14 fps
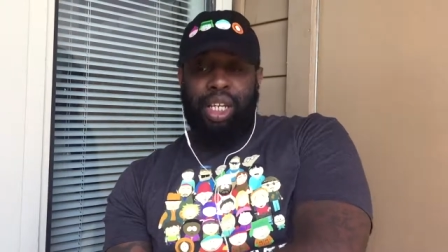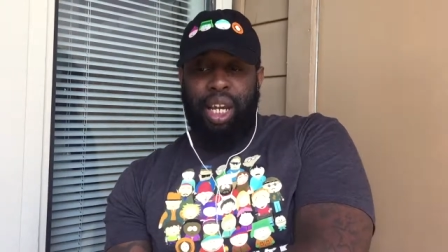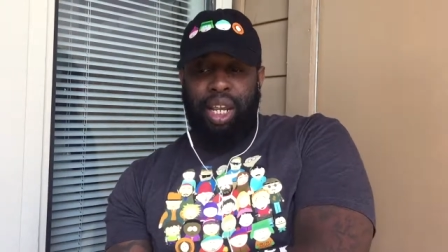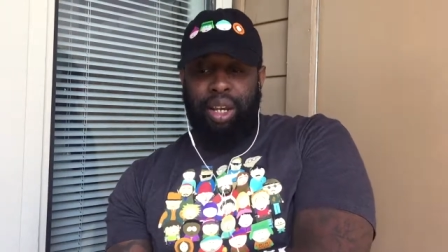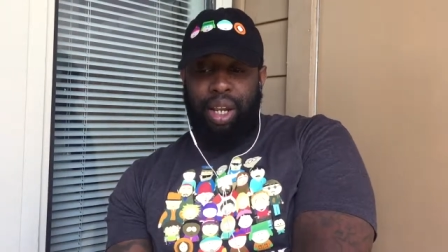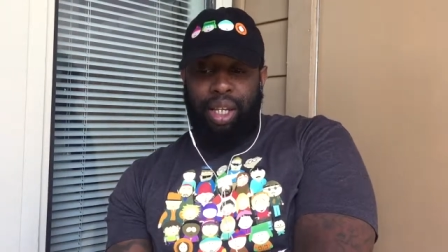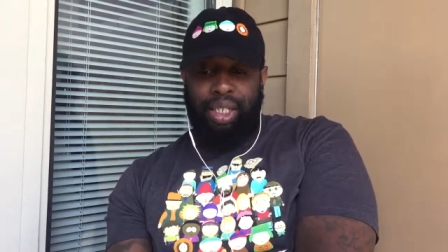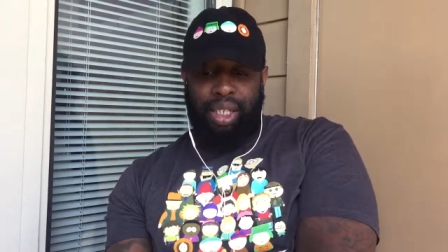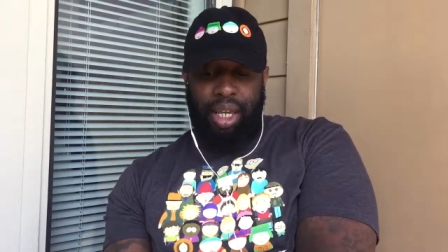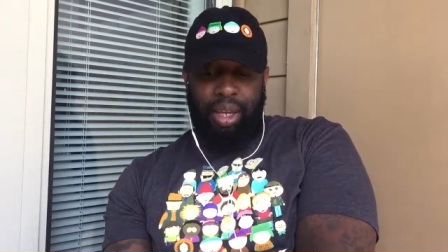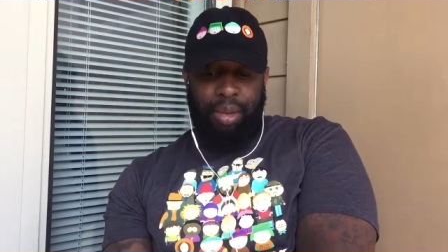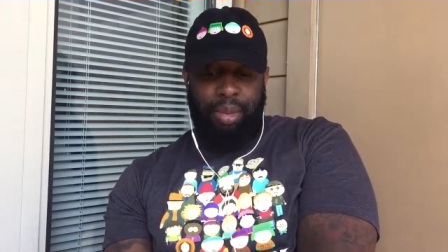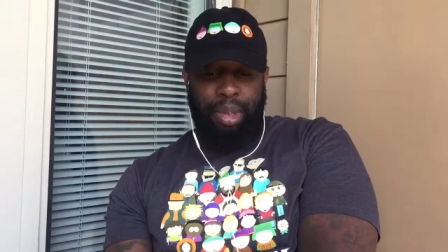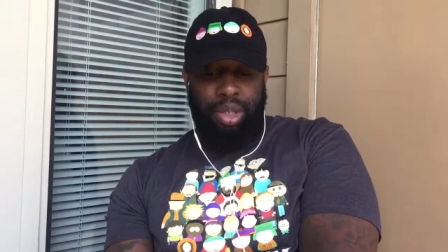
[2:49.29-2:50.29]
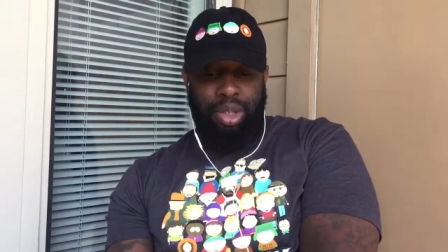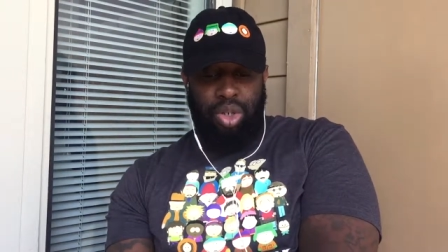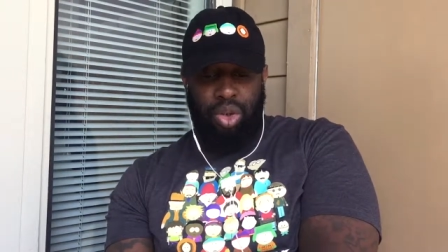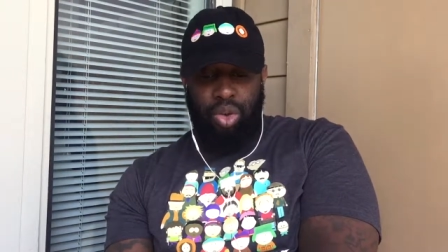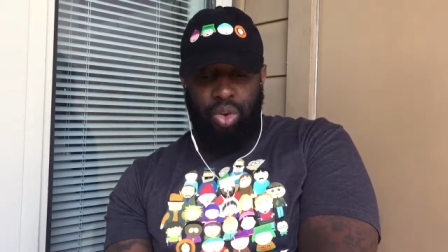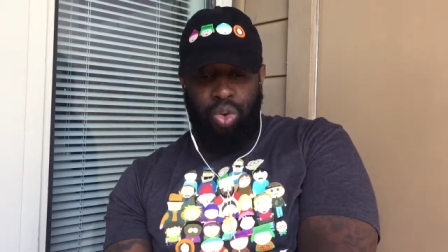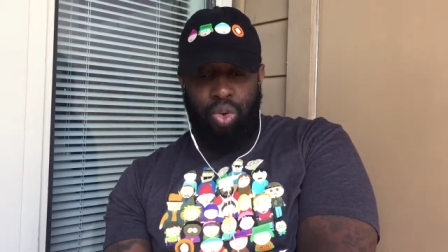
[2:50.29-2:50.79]
And they they take him into
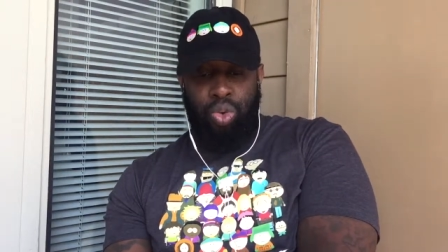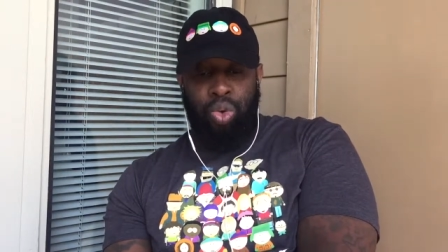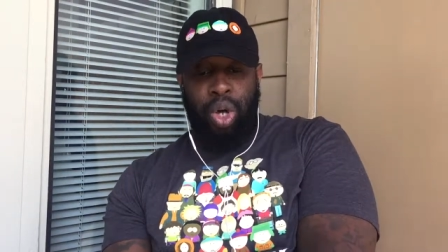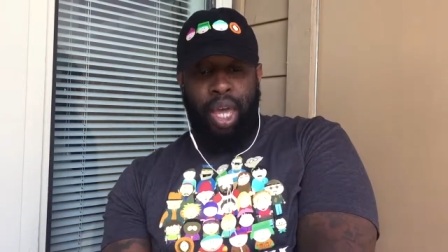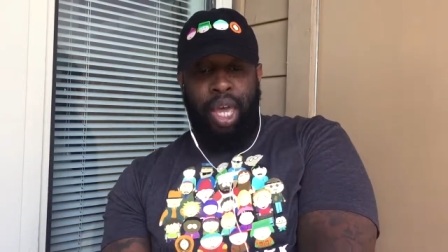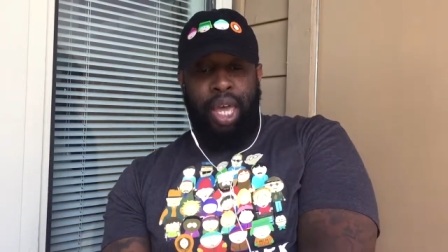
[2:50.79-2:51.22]
school.